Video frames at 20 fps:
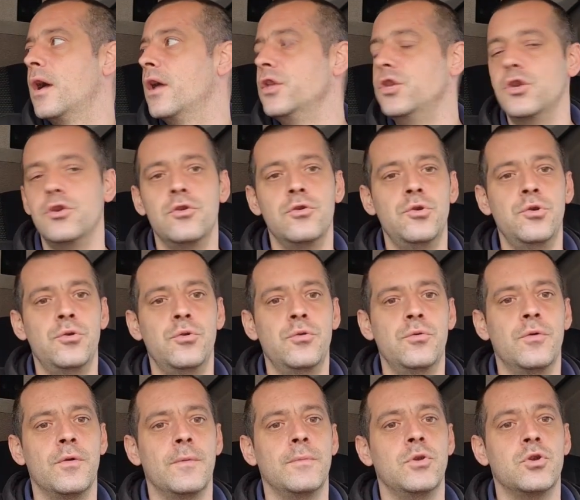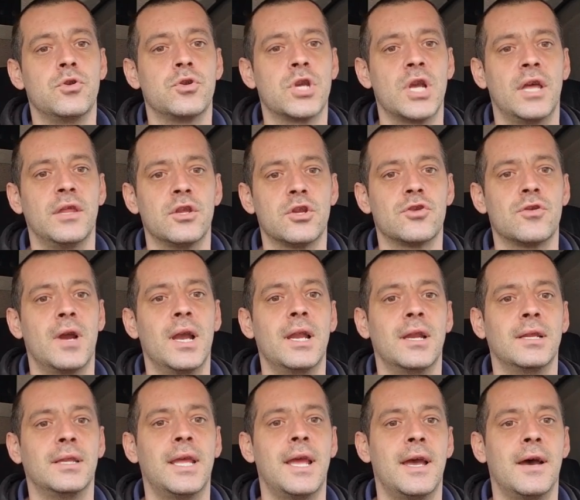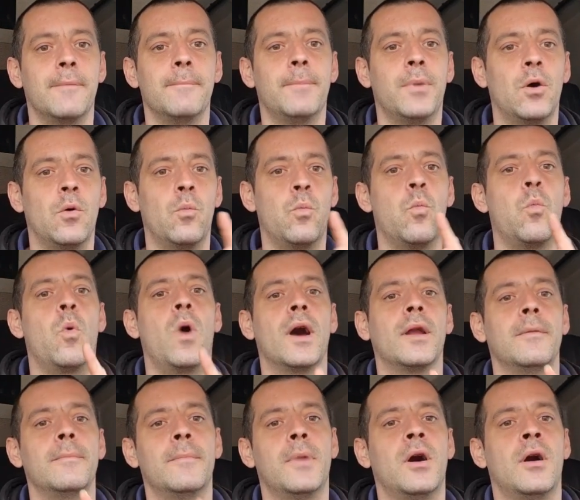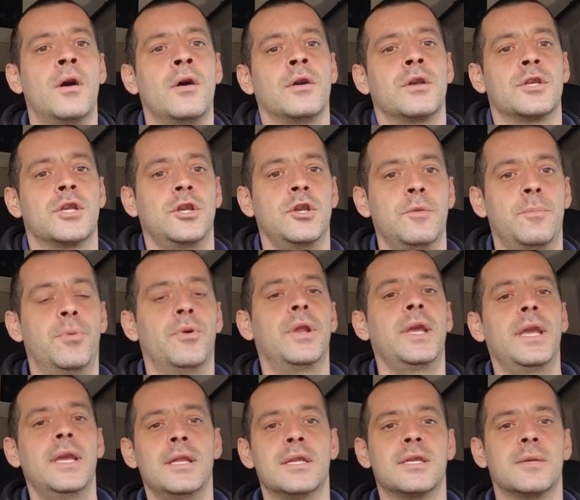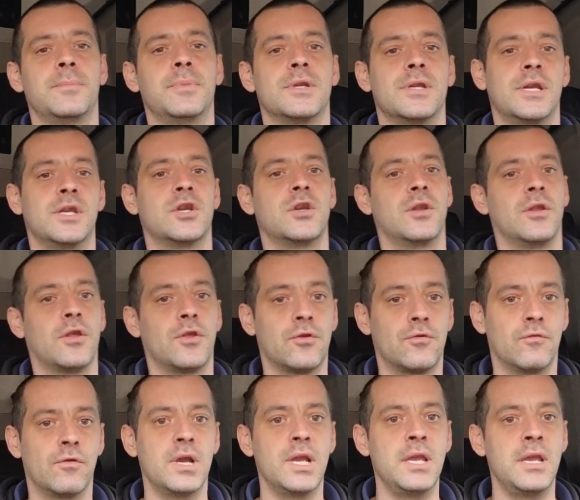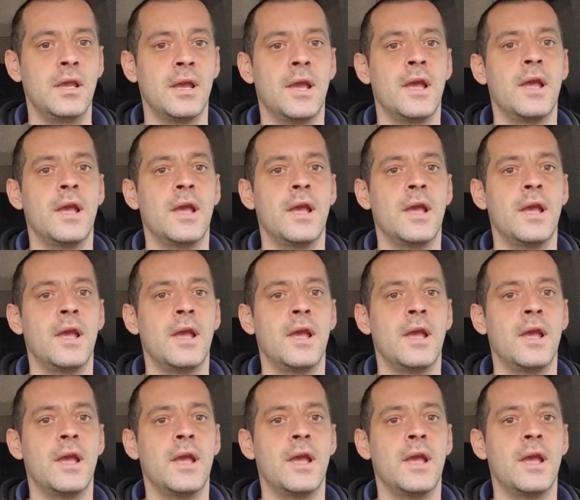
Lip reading: you shut the trailer down by 1 mark. So you put it into position 3,